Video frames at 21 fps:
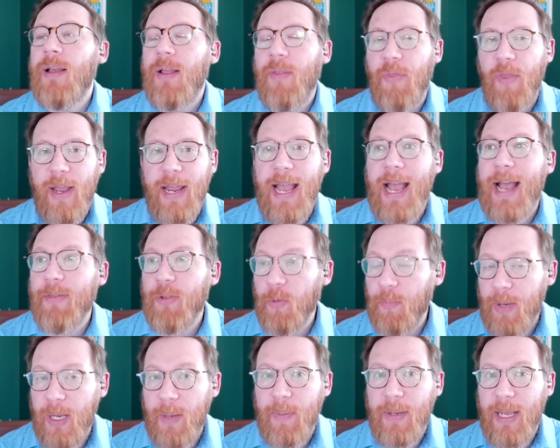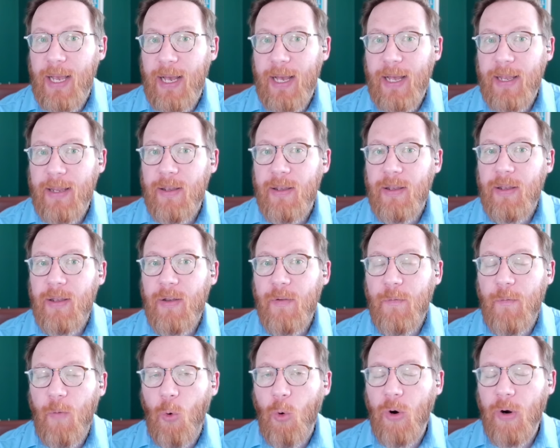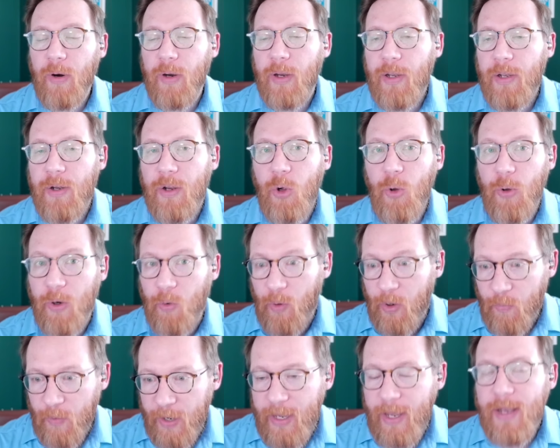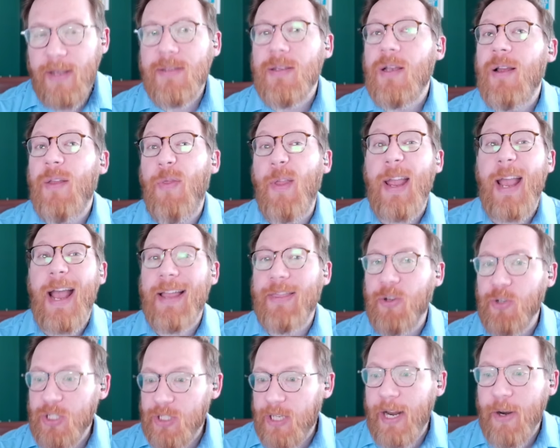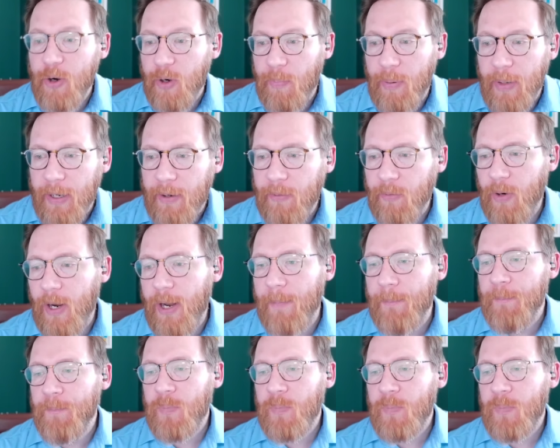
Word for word: They had their PPI for Julio Rodriguez. They had their standard pick, right?